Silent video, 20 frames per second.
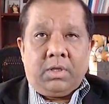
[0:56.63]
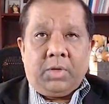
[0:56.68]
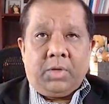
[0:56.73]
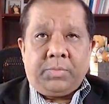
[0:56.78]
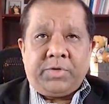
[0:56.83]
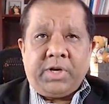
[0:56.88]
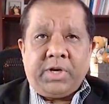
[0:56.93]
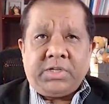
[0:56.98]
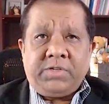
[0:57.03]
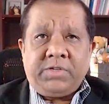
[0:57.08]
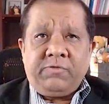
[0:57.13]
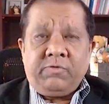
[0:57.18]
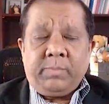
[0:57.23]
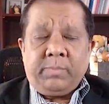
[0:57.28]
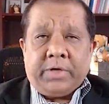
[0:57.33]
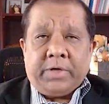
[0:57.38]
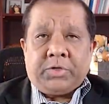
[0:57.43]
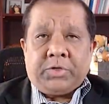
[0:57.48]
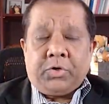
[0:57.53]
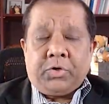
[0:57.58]
The objective
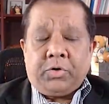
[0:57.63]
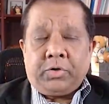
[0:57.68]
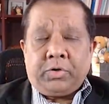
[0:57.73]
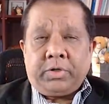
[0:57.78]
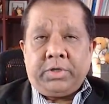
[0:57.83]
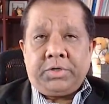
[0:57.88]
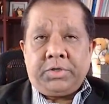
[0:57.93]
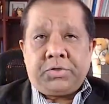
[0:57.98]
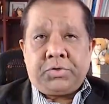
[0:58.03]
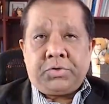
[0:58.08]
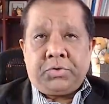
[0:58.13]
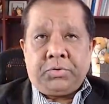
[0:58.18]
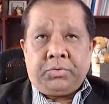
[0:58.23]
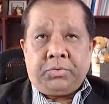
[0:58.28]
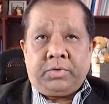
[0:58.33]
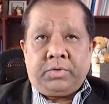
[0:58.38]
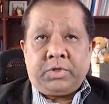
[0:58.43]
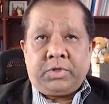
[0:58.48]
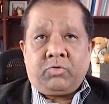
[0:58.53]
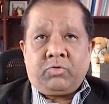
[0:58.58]
of my talk is
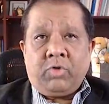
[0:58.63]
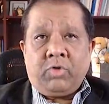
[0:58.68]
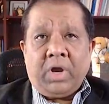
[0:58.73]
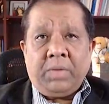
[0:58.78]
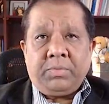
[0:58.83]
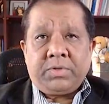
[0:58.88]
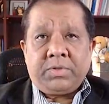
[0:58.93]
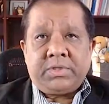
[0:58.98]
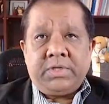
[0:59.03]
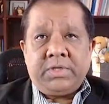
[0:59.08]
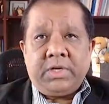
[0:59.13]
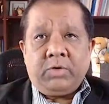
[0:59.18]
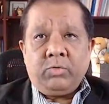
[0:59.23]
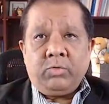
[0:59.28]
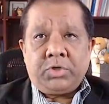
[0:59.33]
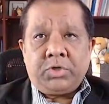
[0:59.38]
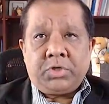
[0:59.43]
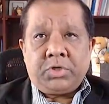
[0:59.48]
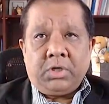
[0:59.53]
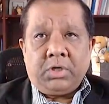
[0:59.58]
to describe a
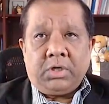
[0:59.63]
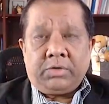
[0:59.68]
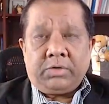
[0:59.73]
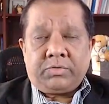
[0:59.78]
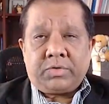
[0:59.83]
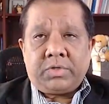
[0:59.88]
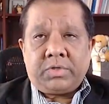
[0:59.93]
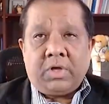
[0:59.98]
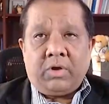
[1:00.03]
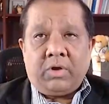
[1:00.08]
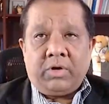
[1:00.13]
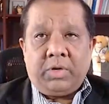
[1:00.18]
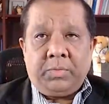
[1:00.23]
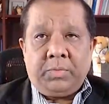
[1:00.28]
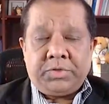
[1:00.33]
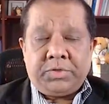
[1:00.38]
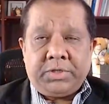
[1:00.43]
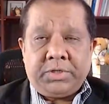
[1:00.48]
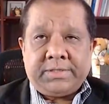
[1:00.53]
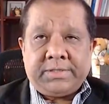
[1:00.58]
sequential ultrasound
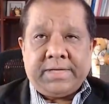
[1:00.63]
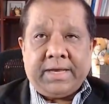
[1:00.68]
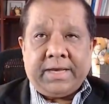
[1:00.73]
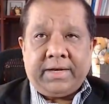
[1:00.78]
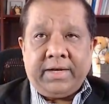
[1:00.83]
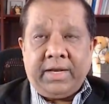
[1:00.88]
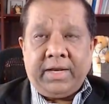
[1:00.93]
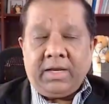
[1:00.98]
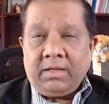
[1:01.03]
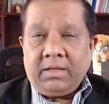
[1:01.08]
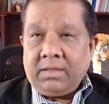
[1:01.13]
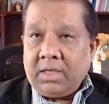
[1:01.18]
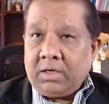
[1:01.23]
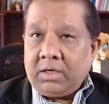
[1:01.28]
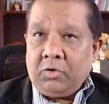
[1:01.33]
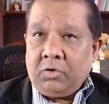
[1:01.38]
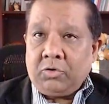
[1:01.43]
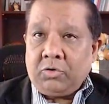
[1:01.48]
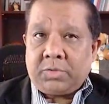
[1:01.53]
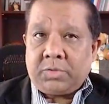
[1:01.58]
imaging technique
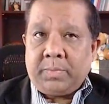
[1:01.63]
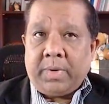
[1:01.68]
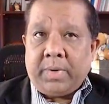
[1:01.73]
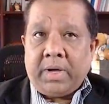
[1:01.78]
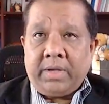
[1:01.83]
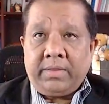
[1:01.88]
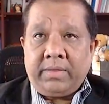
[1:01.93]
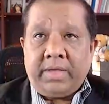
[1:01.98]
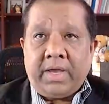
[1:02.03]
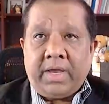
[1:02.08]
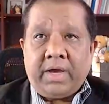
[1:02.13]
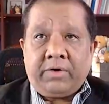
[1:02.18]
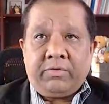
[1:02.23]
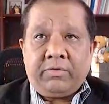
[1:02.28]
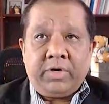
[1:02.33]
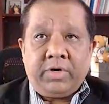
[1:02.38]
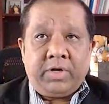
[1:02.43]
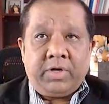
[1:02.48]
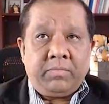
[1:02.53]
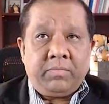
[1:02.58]
that goes by the
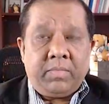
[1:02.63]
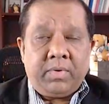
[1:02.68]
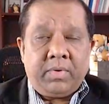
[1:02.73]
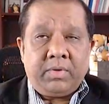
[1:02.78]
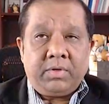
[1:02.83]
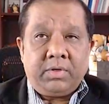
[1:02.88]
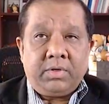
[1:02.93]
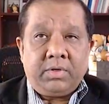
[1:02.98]
acronym